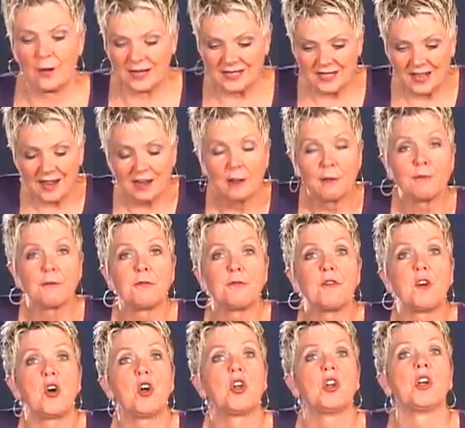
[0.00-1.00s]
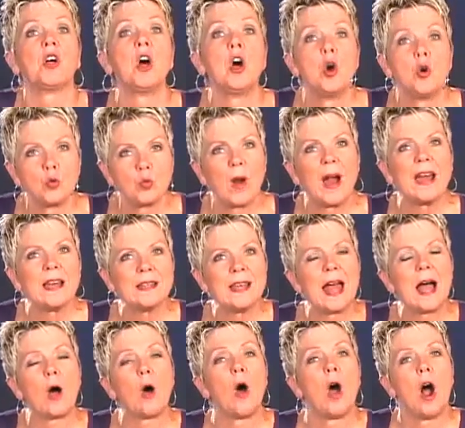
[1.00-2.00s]
It's getting full right
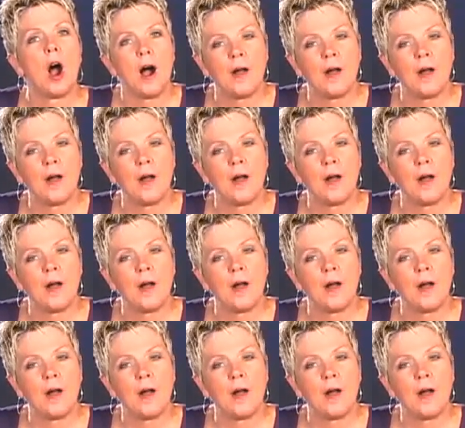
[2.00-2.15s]
now